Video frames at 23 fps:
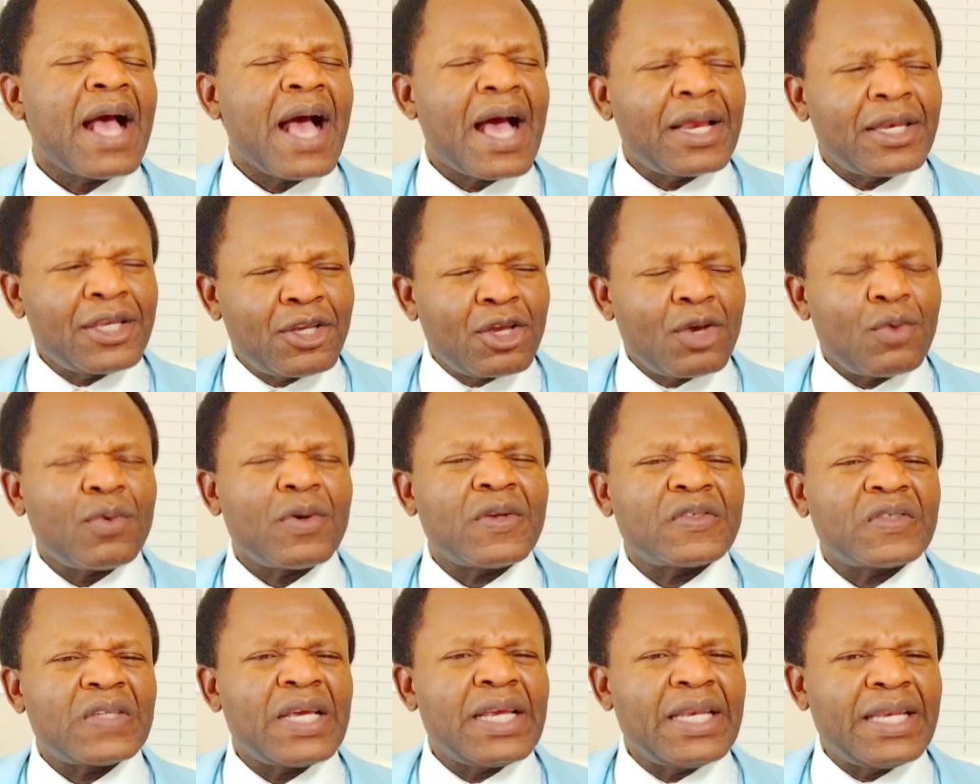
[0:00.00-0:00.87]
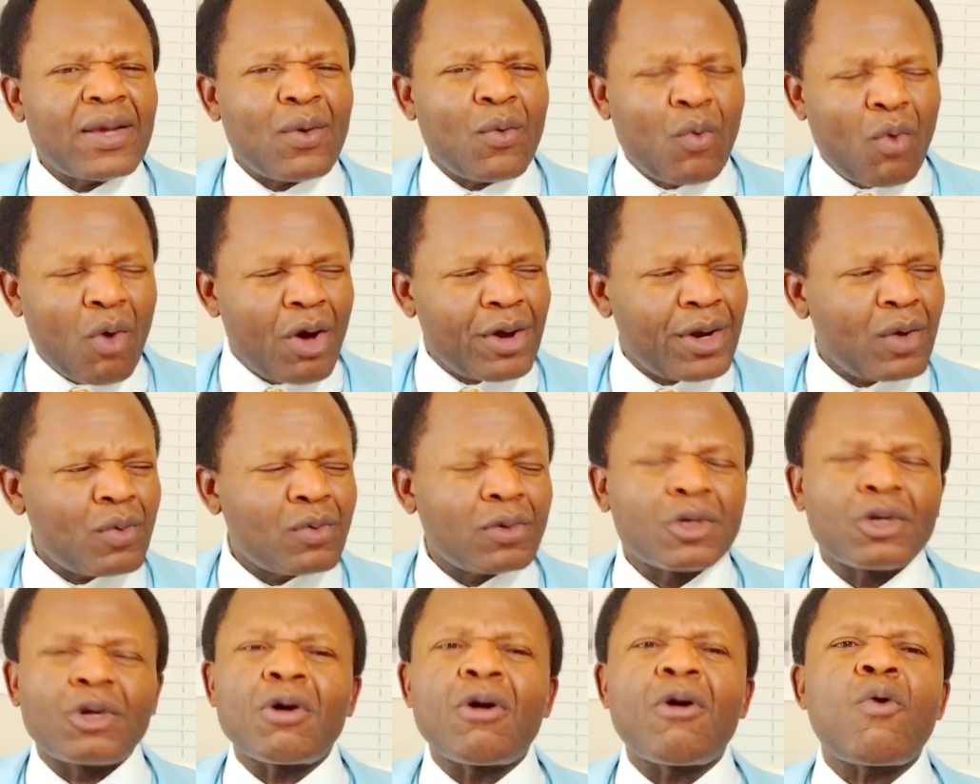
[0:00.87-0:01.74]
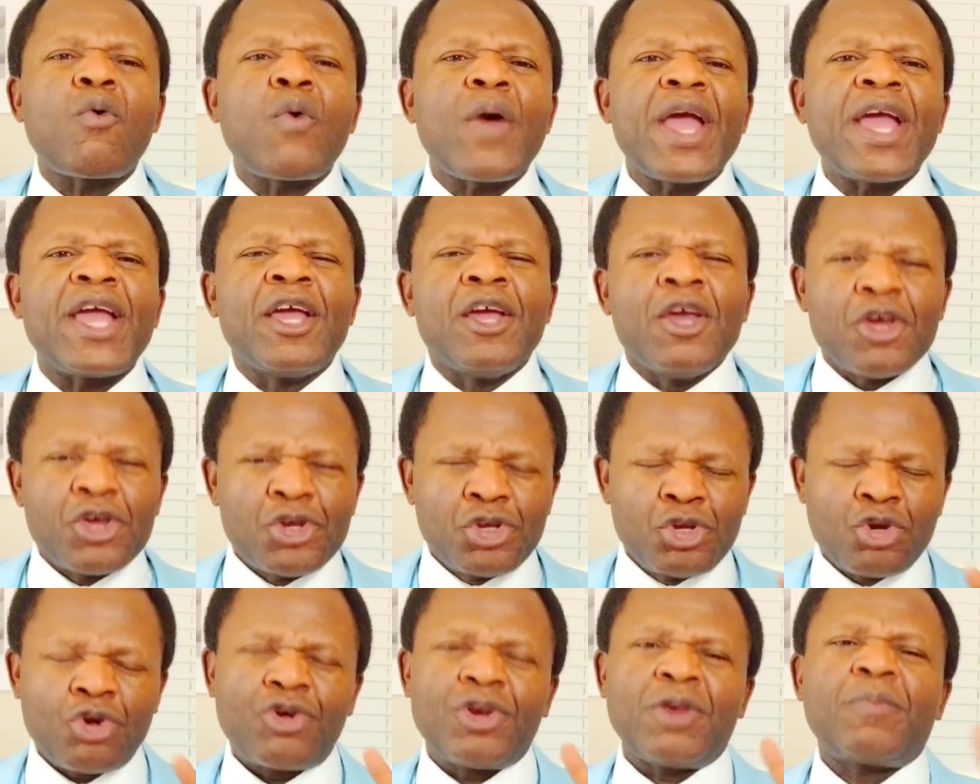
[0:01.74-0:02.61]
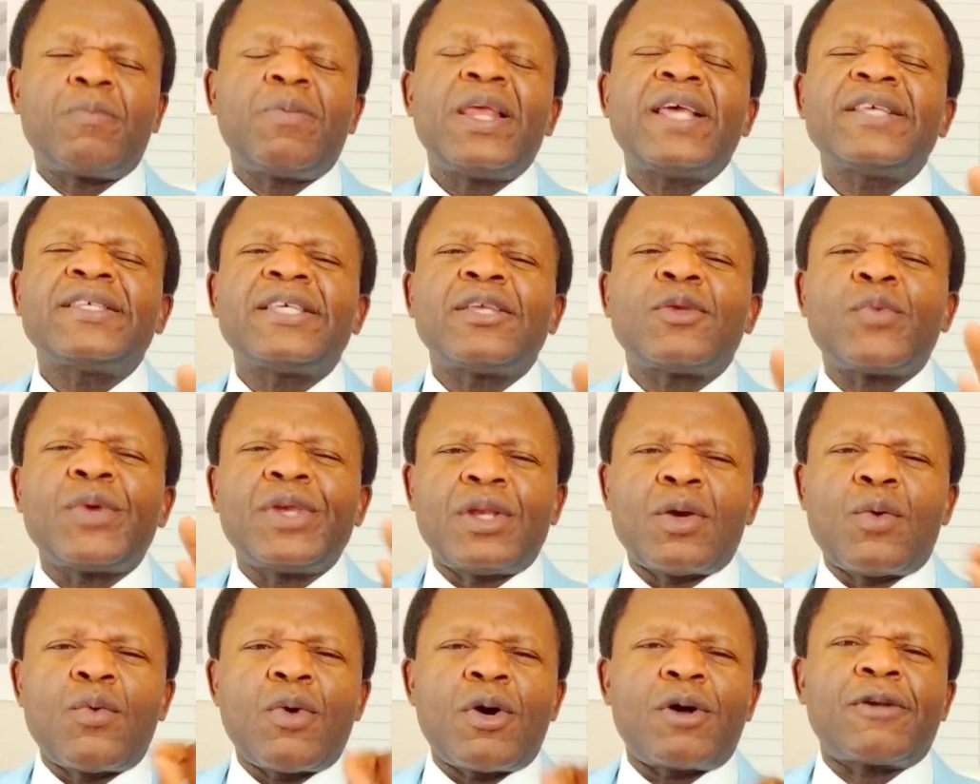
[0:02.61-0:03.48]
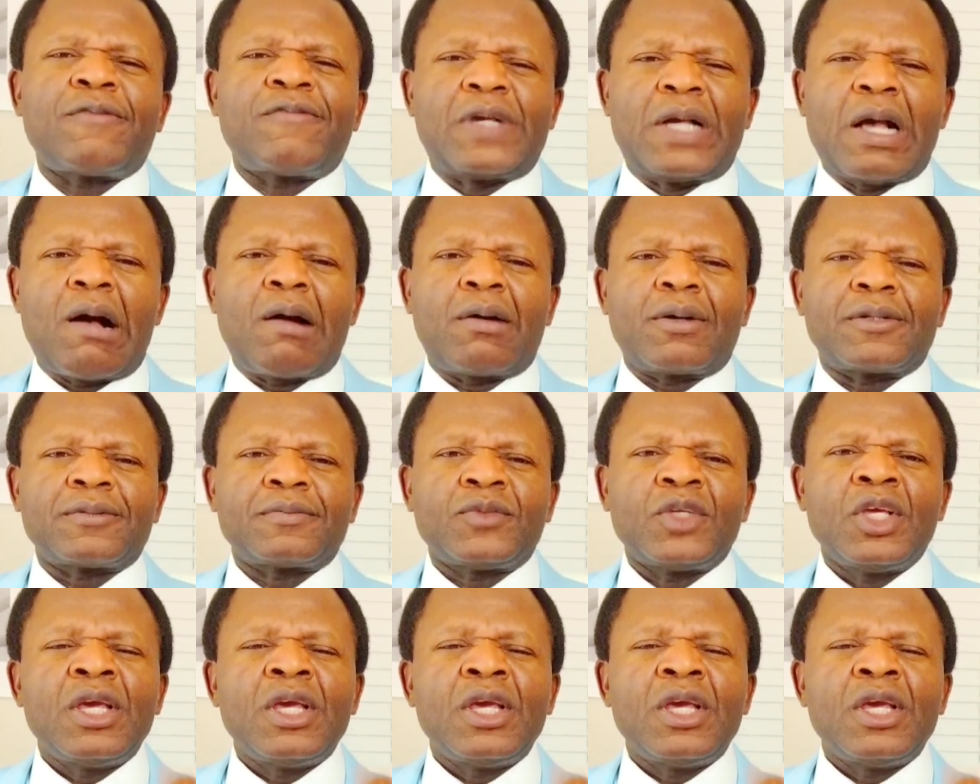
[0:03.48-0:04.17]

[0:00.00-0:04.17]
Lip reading: And you will see the worry will go away. You replace it with the Word of God.